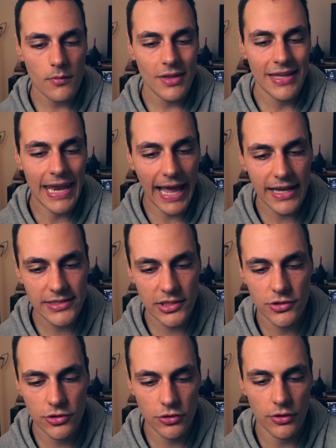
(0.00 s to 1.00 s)
and
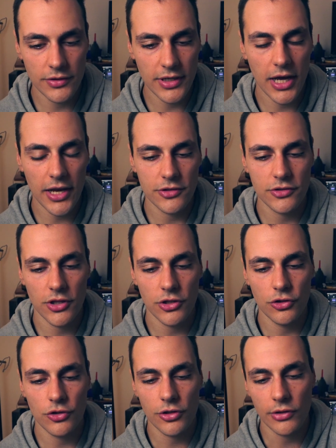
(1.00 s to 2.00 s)
access to your data so that
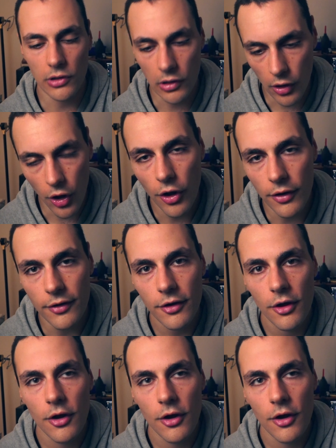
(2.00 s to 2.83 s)
you can learn